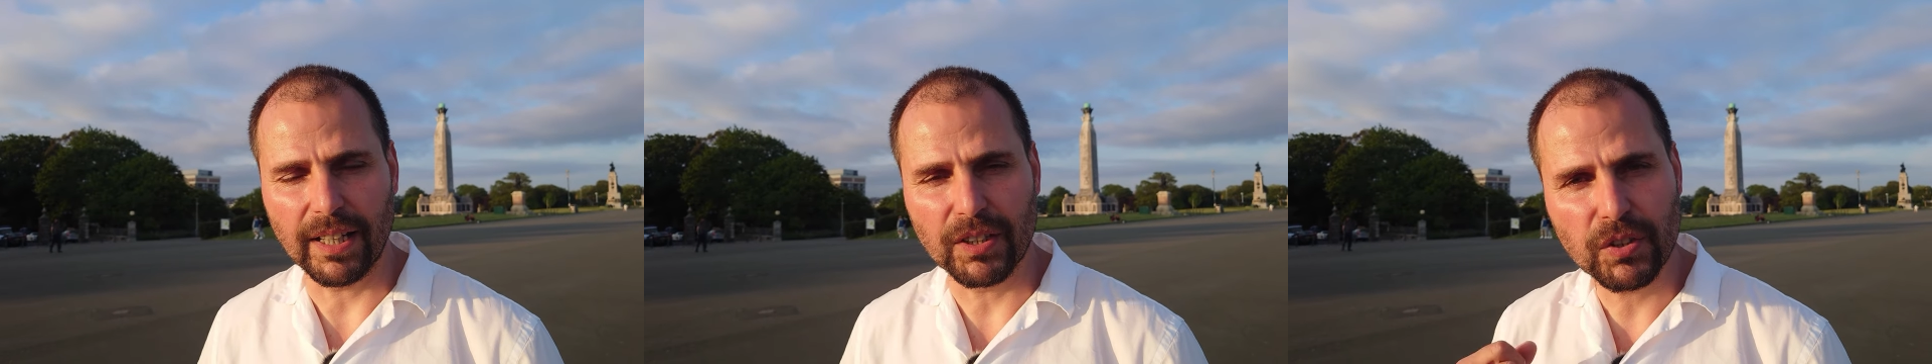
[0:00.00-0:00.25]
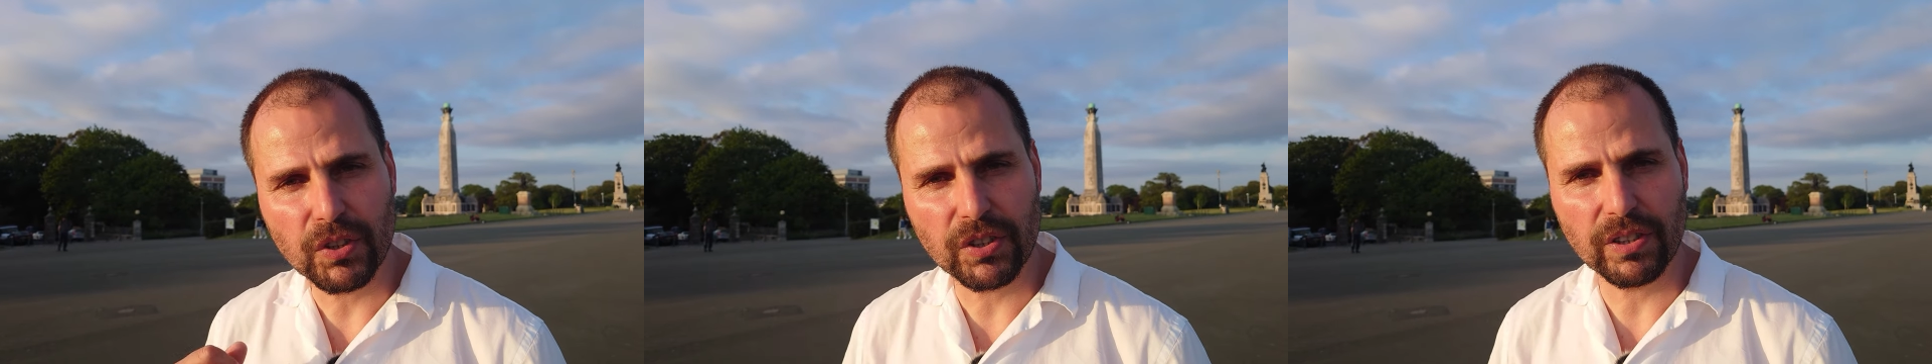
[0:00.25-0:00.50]

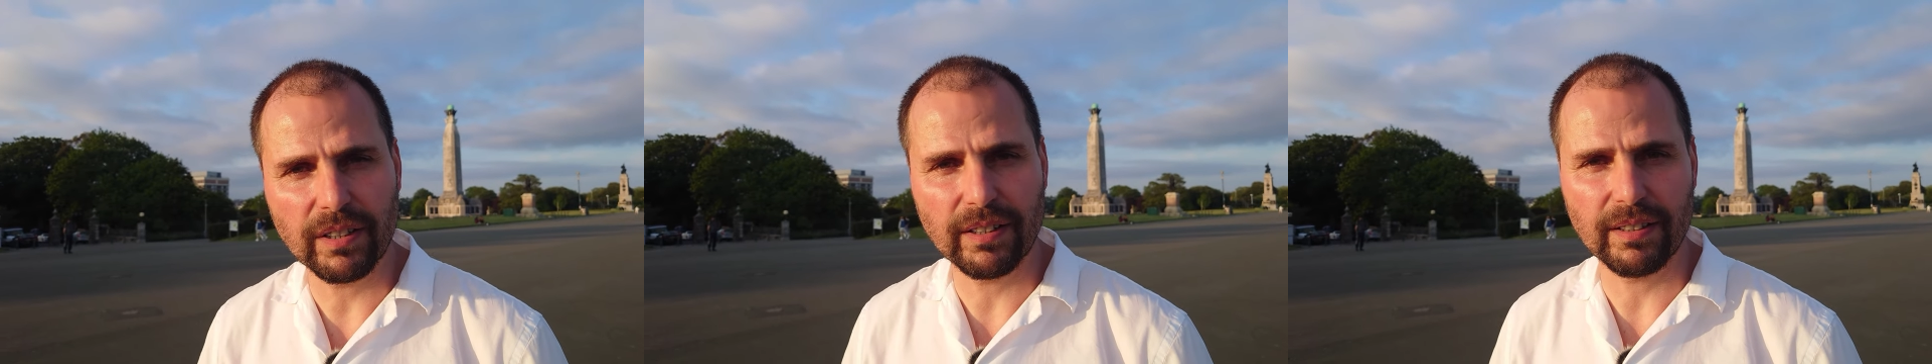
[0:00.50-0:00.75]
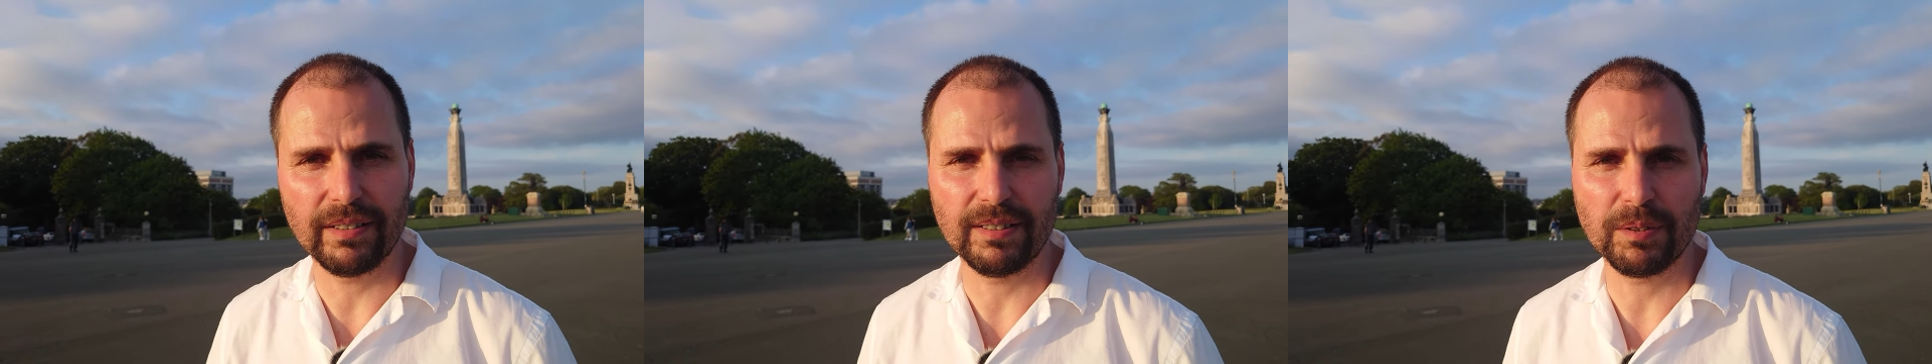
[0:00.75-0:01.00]
and
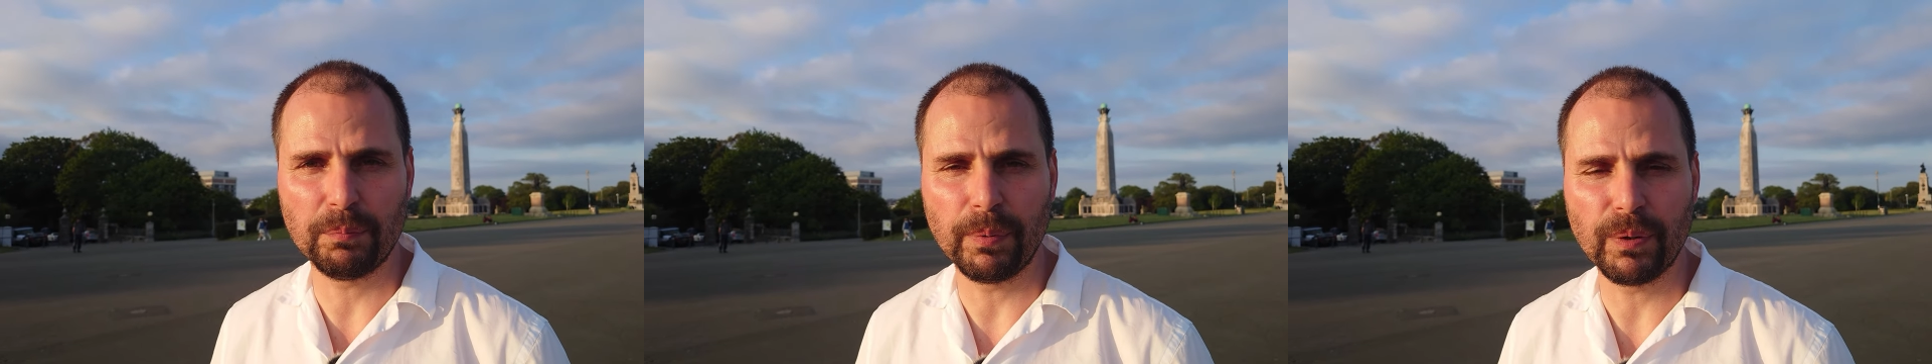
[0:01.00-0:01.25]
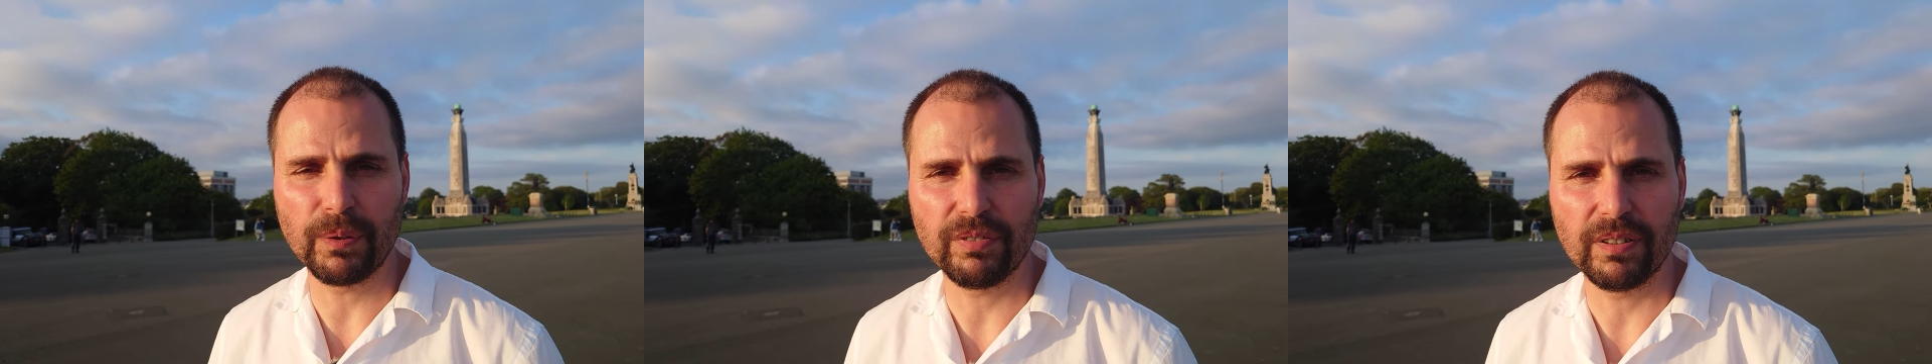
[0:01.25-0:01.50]
share these
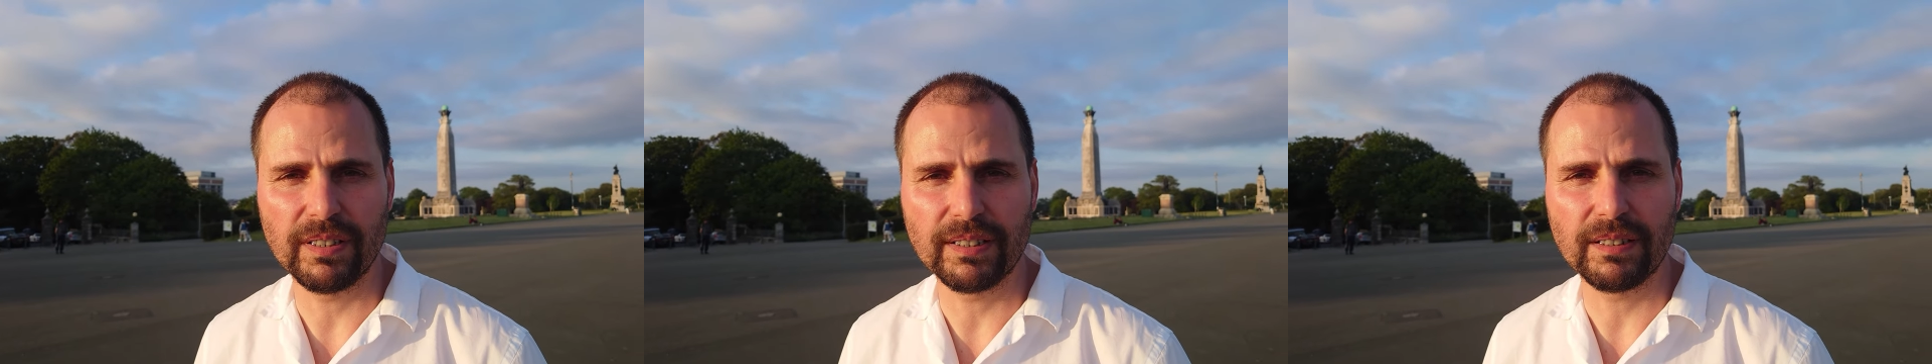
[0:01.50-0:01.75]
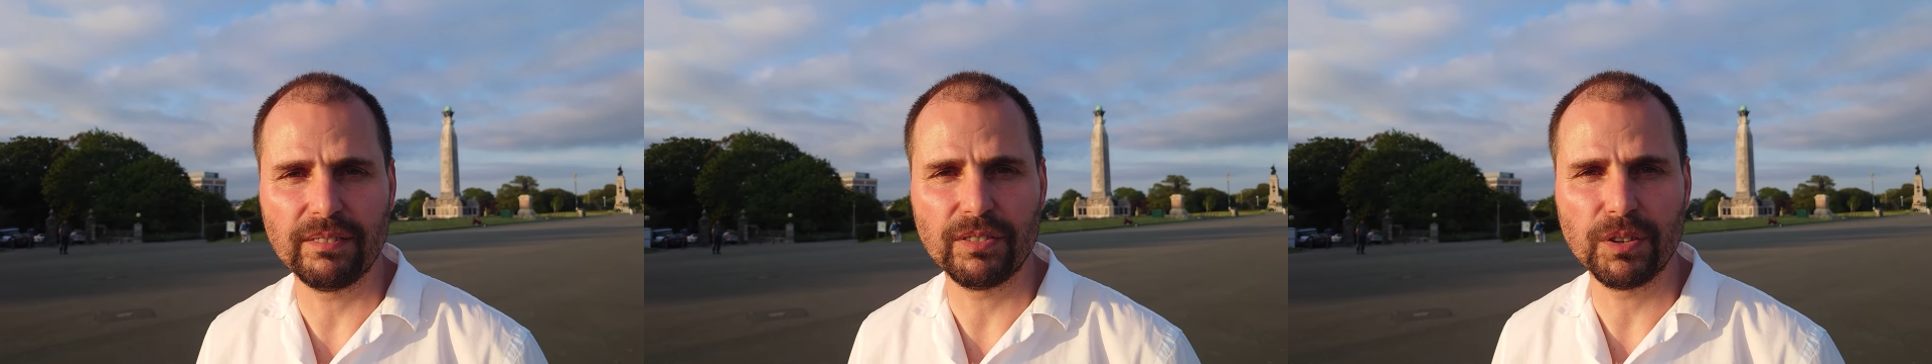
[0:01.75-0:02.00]
beautiful little